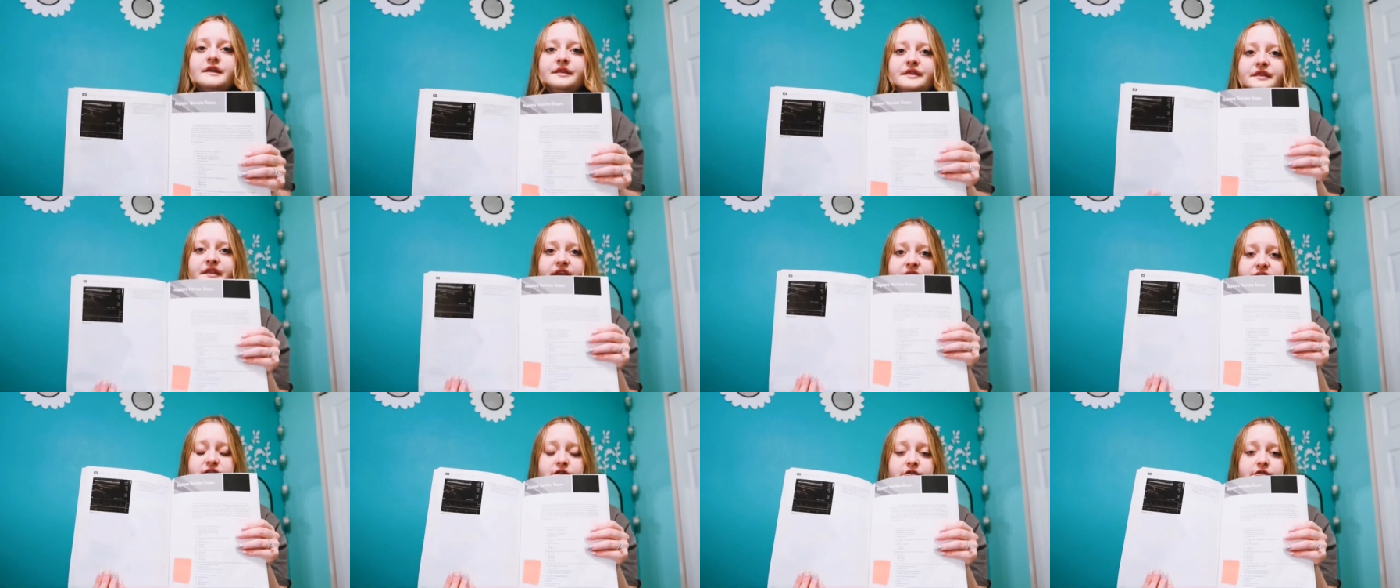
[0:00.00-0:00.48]

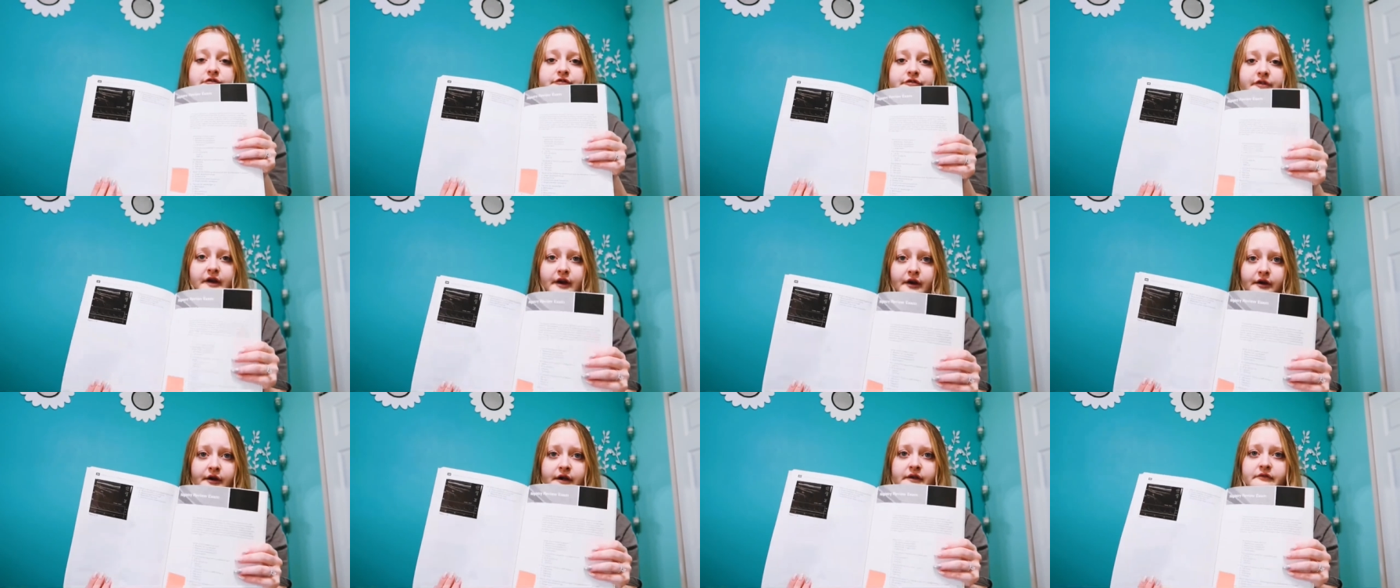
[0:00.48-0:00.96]
These are
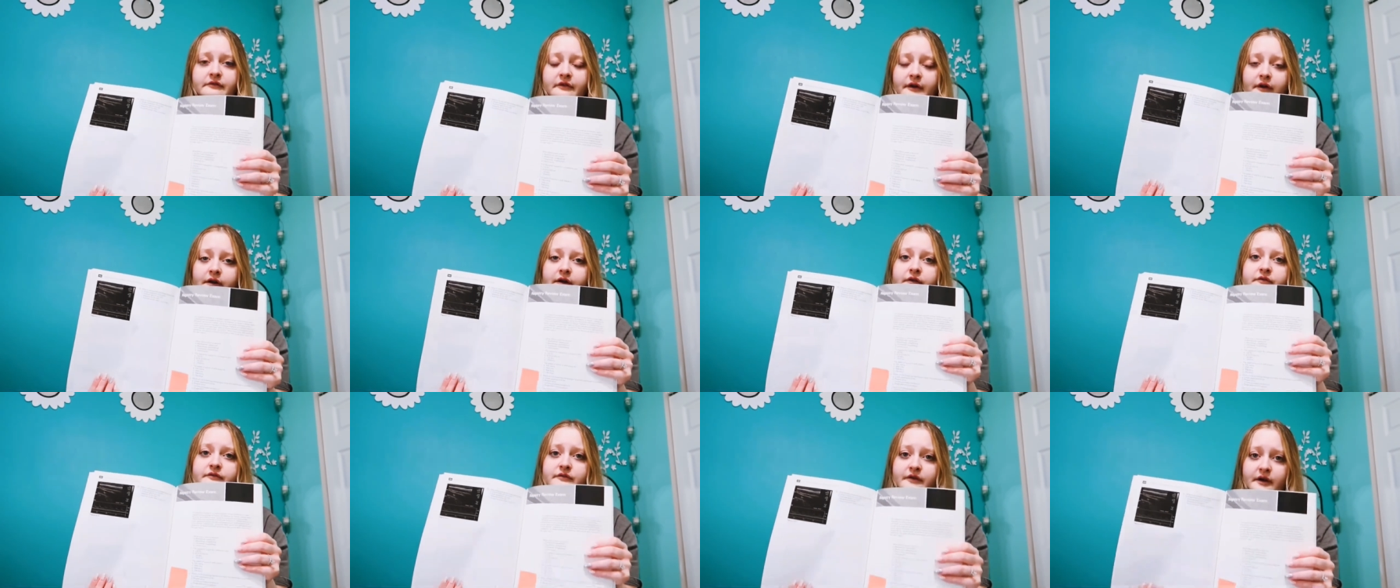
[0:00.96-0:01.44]
very,
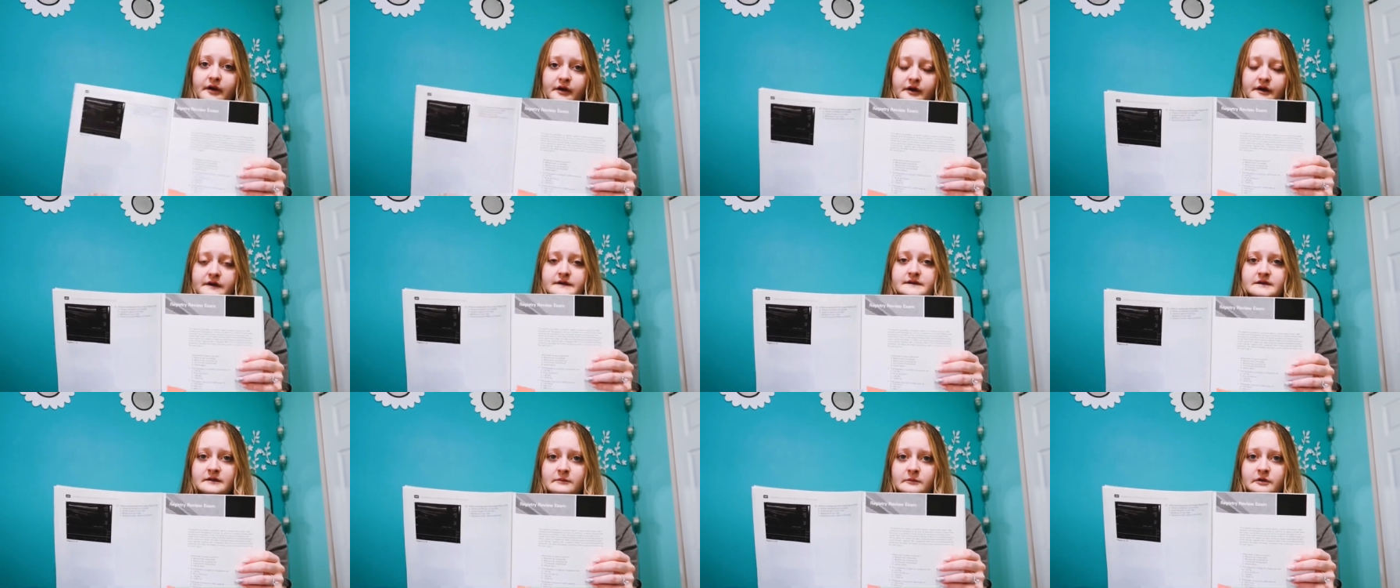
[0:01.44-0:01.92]
very,
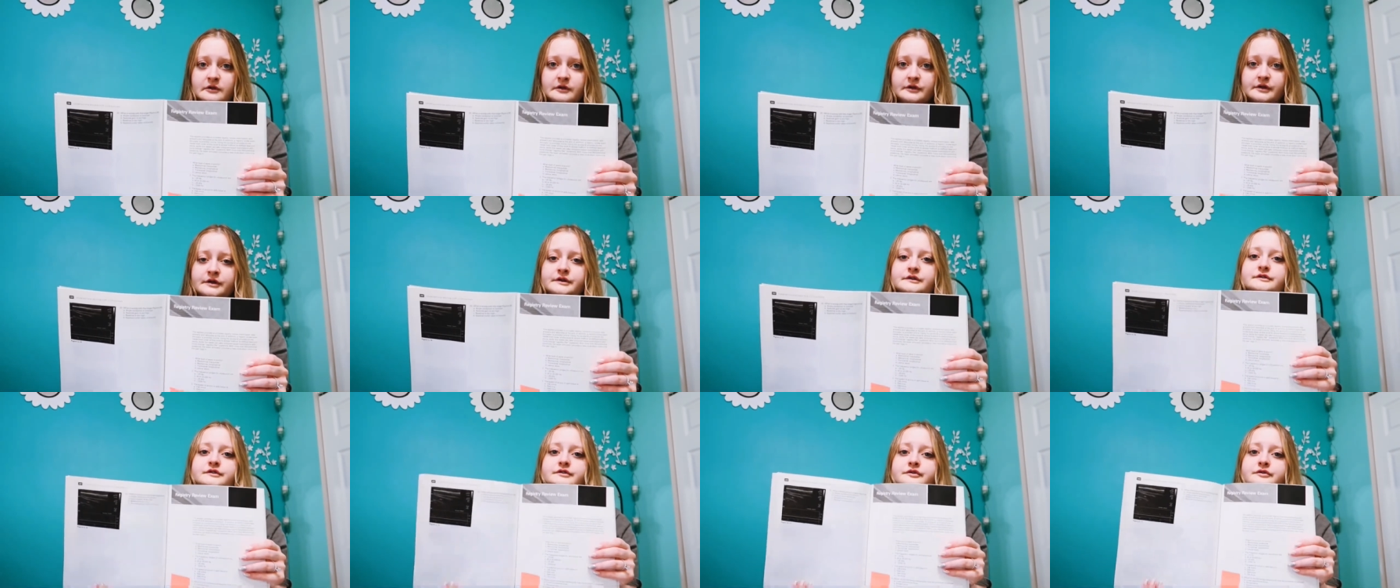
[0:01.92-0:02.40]
very
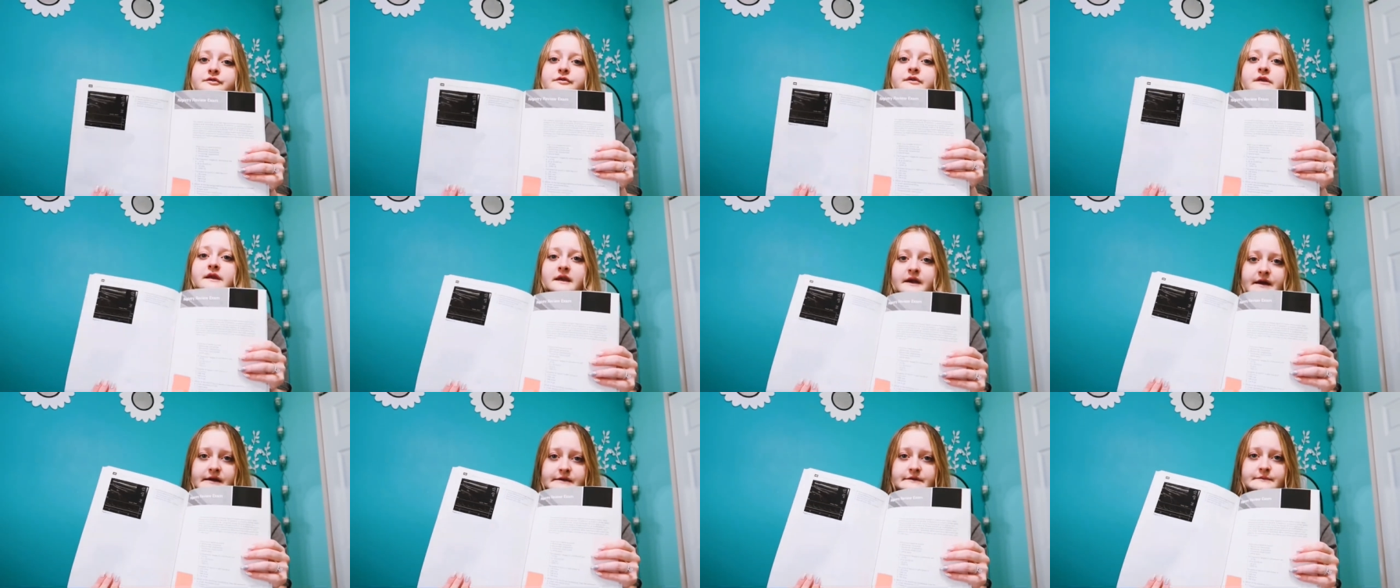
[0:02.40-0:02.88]
similar to
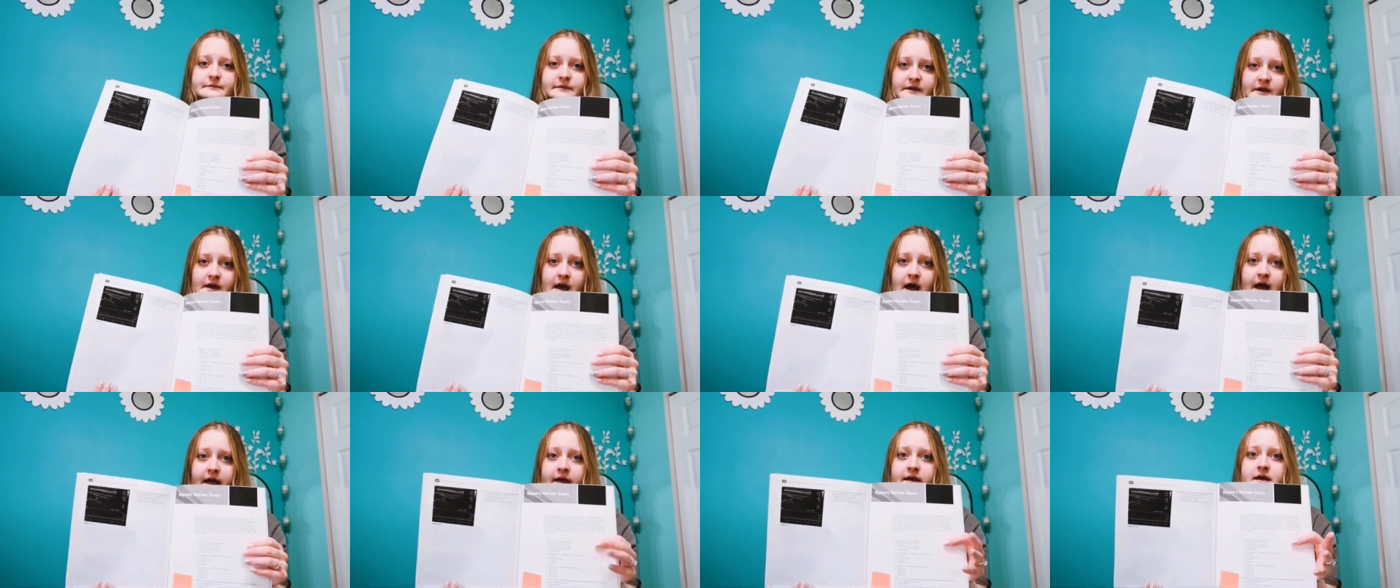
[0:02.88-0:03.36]
the
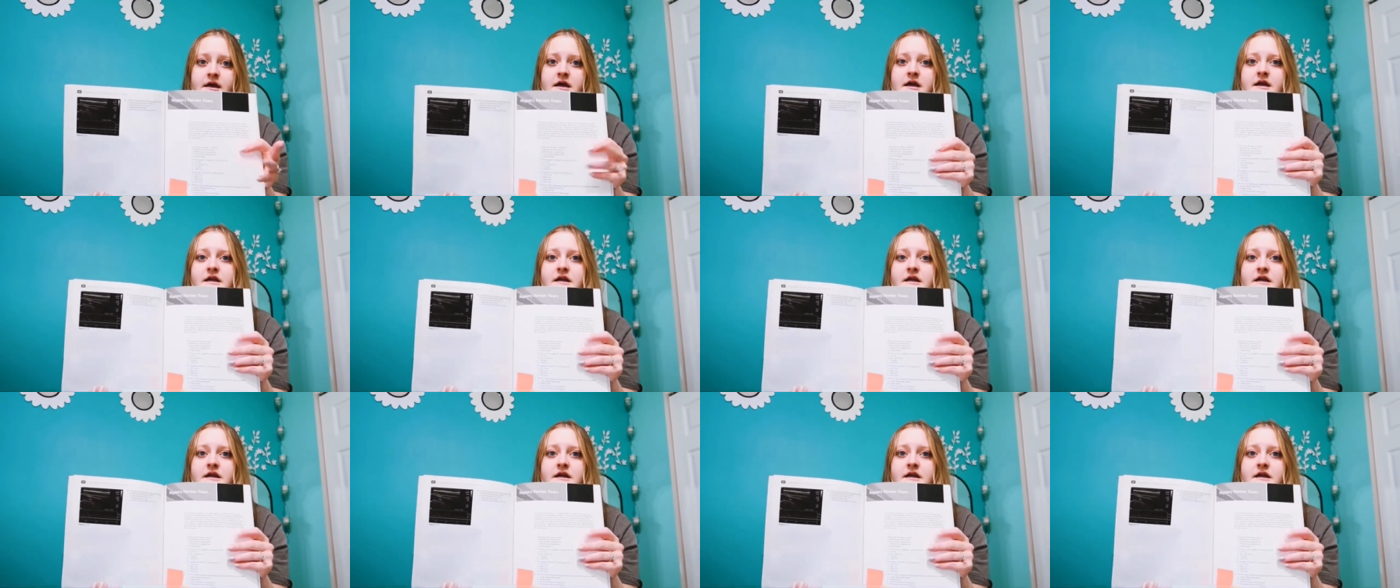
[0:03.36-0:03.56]
SPI.